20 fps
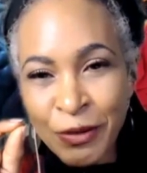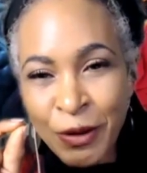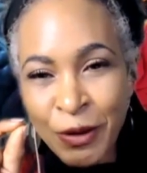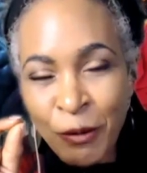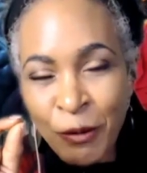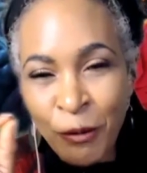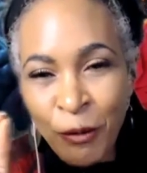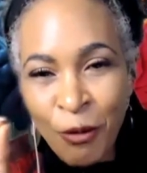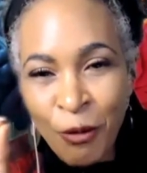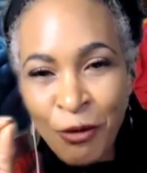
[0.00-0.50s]

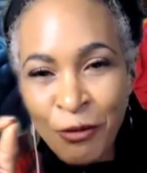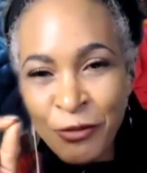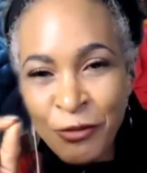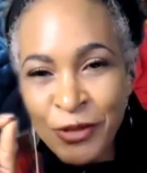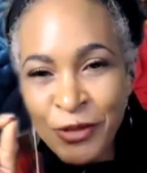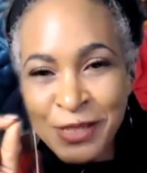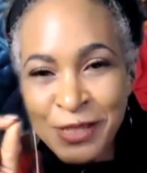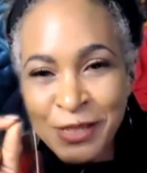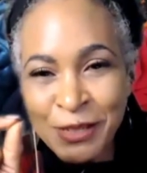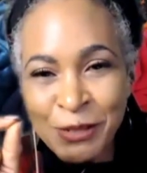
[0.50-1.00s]
law of
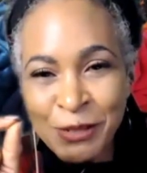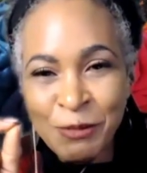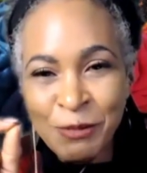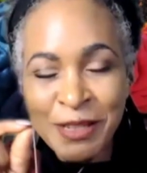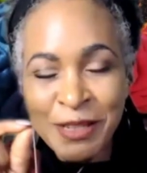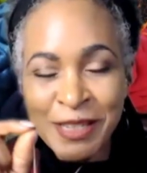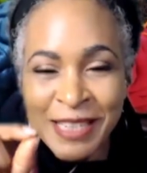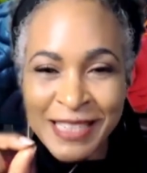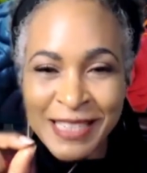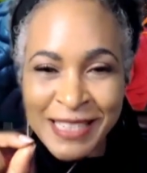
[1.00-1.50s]
physics
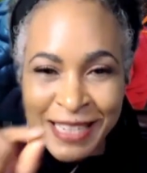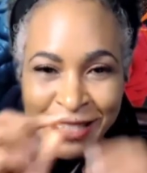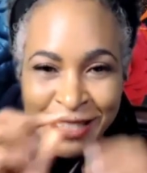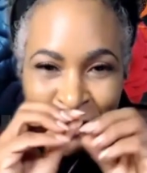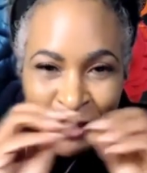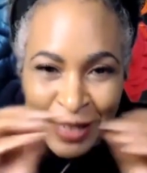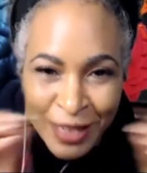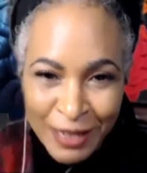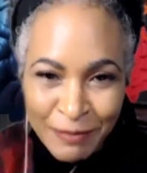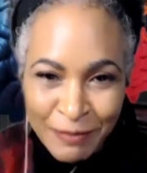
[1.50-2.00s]
work is that
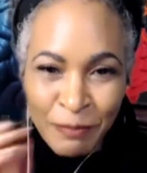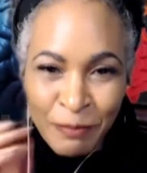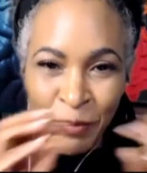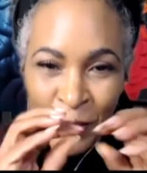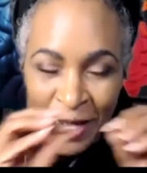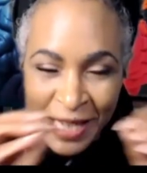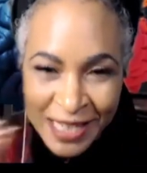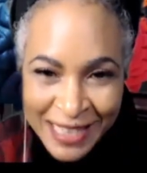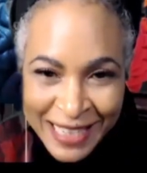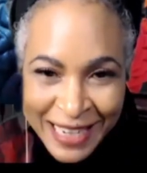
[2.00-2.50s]
you can
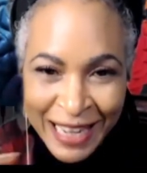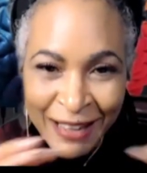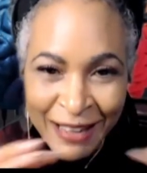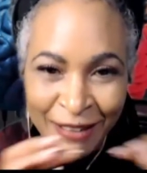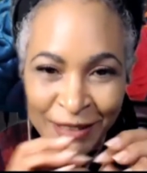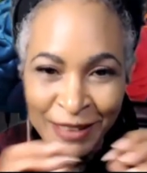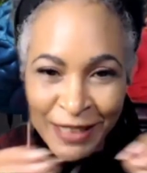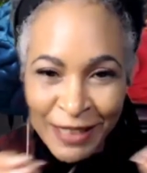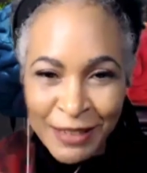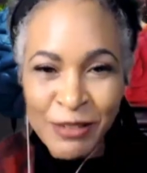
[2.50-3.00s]
break
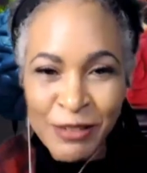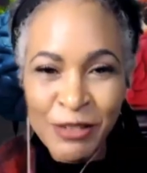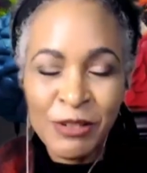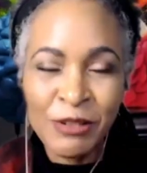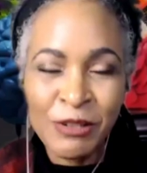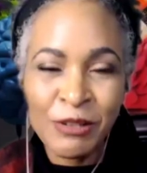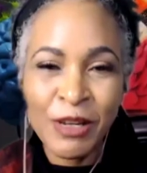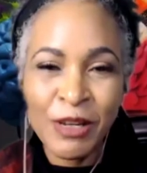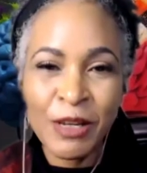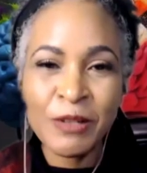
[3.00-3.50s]
down
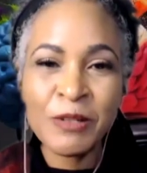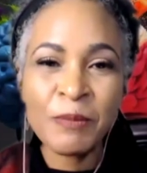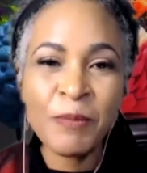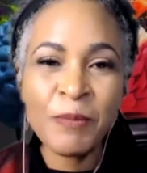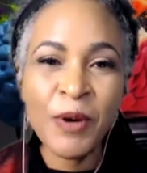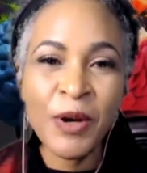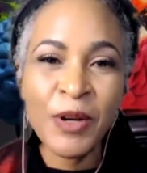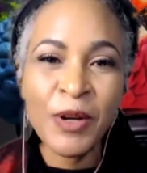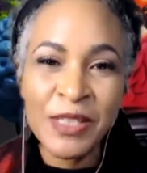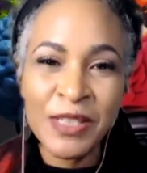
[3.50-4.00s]
into
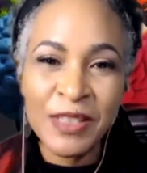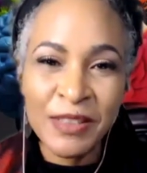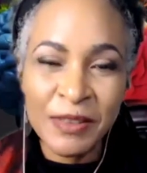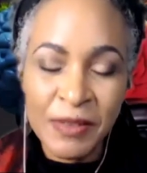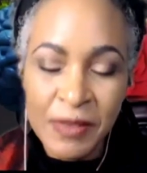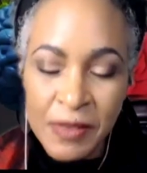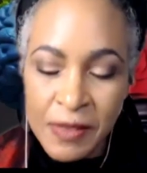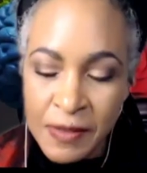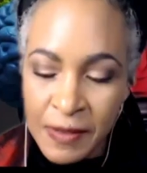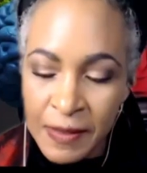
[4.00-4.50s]

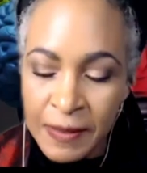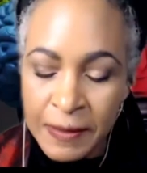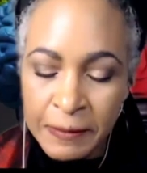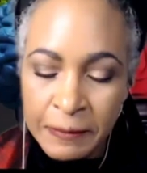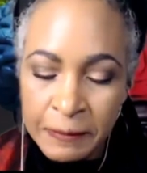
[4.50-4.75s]
particles.